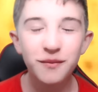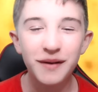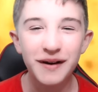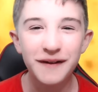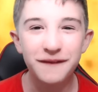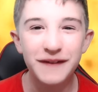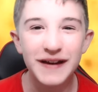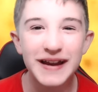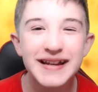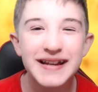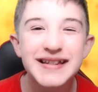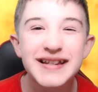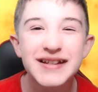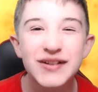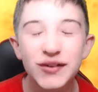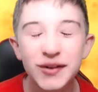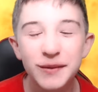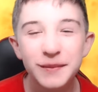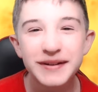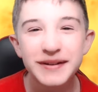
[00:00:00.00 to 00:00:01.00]
Well, my
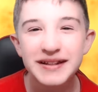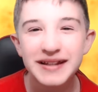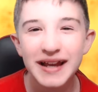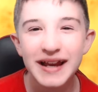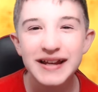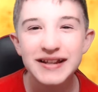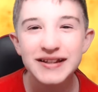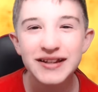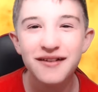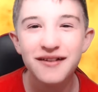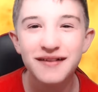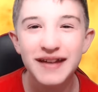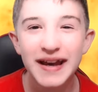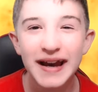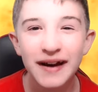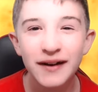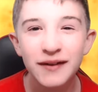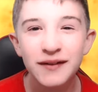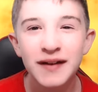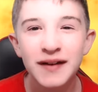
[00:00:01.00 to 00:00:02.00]
face is on a
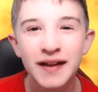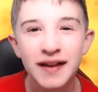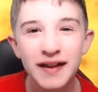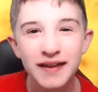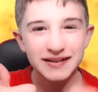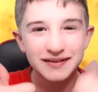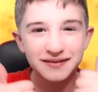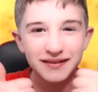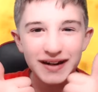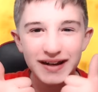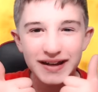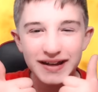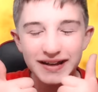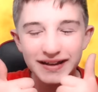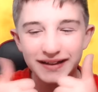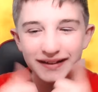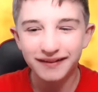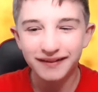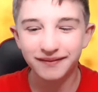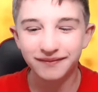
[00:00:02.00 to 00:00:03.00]
potato now. That's
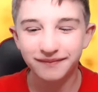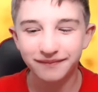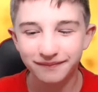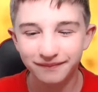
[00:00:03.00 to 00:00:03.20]
great.